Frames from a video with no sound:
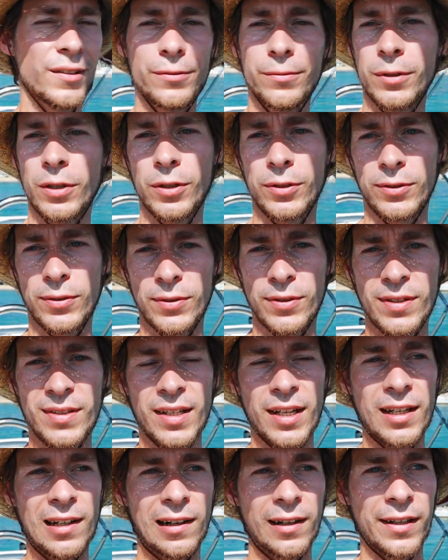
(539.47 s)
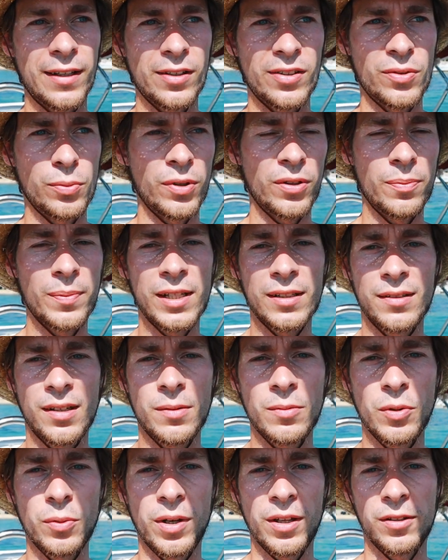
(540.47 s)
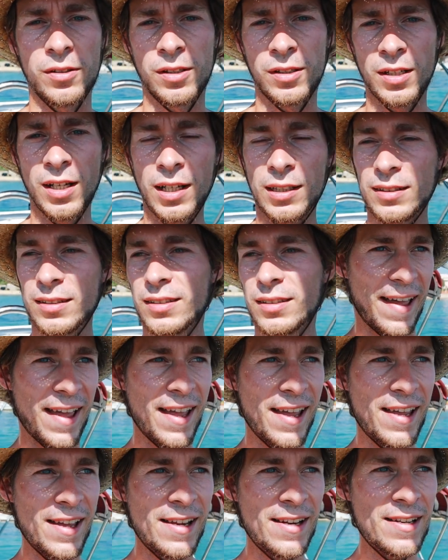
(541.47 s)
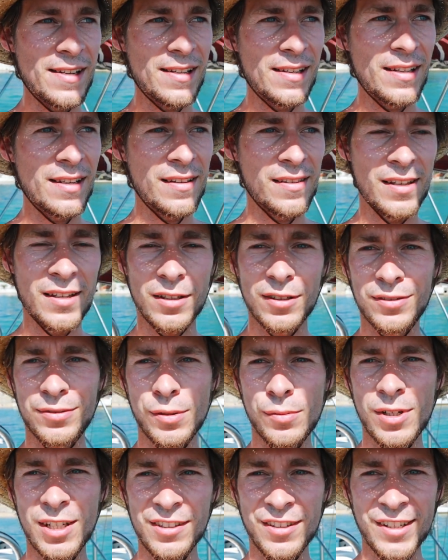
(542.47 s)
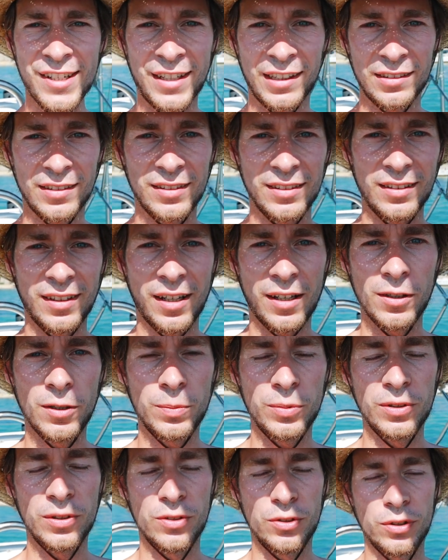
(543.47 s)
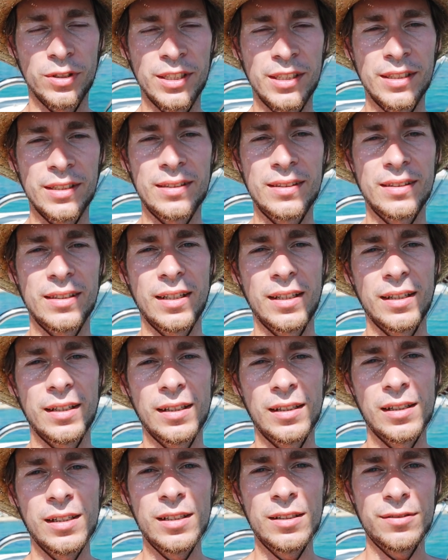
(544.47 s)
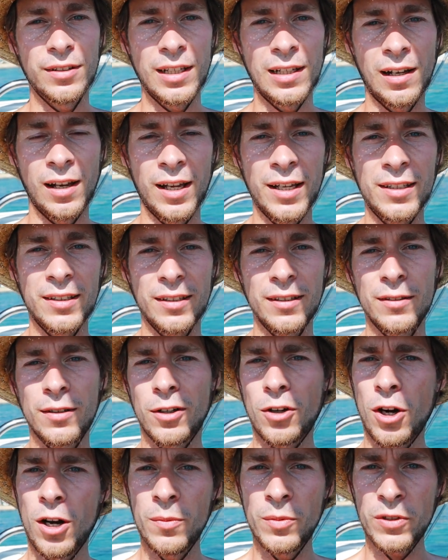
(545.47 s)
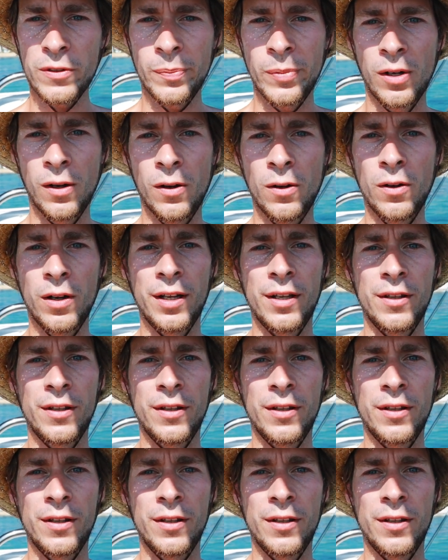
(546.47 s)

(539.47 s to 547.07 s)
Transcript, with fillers: if we go to the Cyclades with Meltemi weather or not. And uh, thank you for watching. I hope you enjoyed it. Uh, leave a like in the comments below